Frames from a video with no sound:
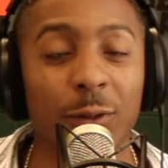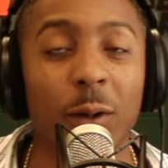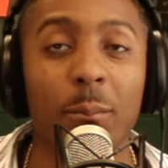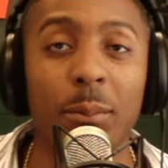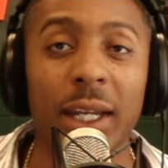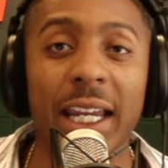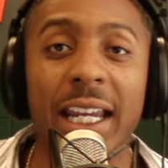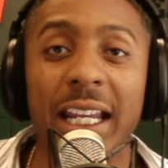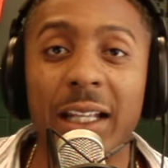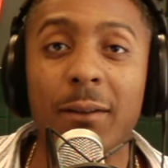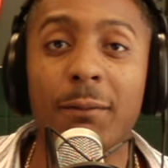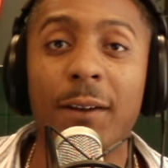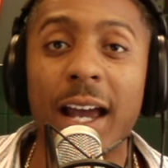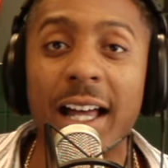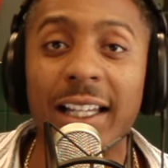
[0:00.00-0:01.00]
from being in the
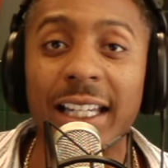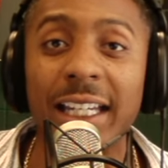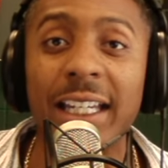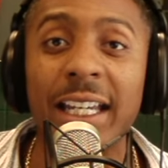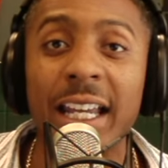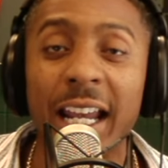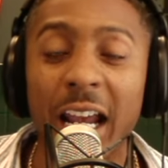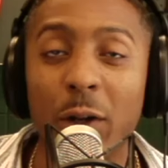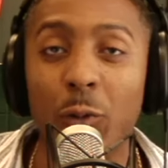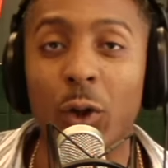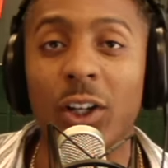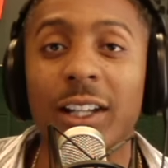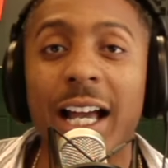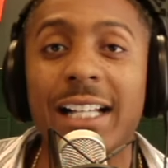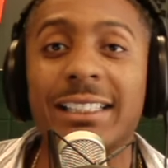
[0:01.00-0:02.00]
valley and
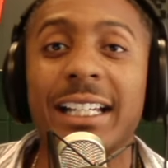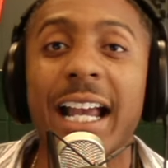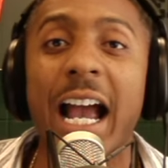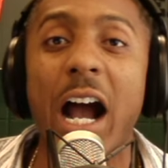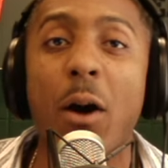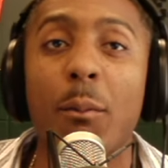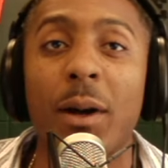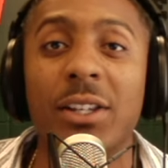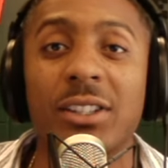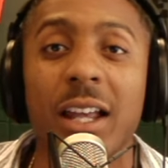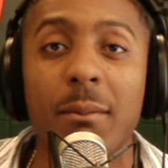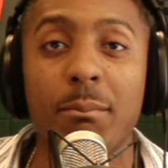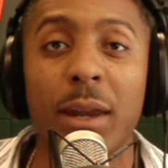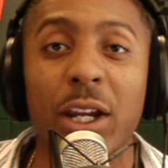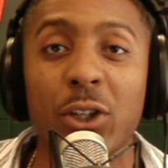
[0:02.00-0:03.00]
realizing how much
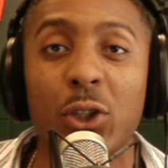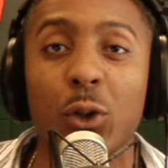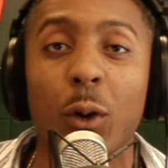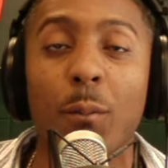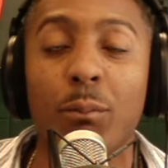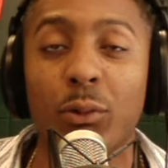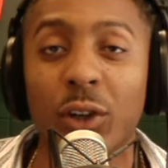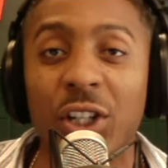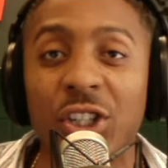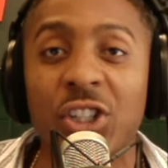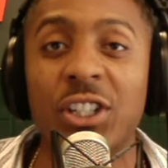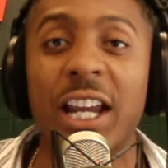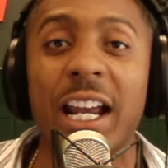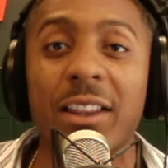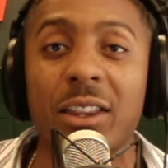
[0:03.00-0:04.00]
that makes you
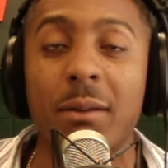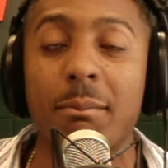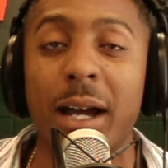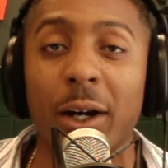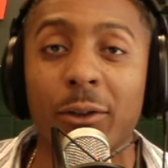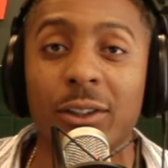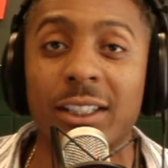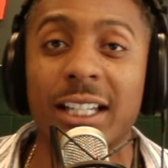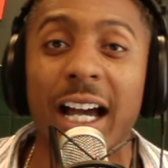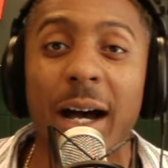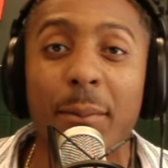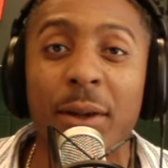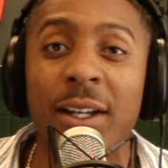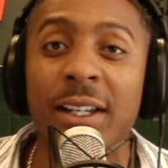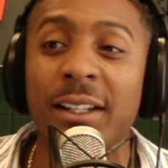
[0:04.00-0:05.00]
appreciate the
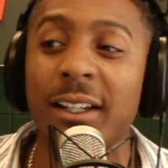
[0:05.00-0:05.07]
mountaintop.